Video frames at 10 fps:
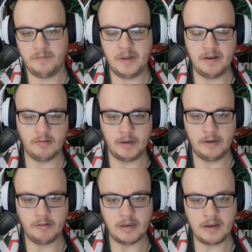
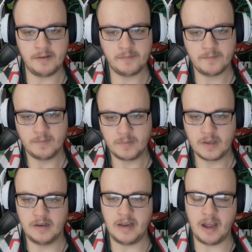here and there.
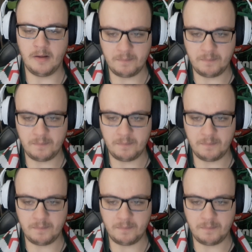Now,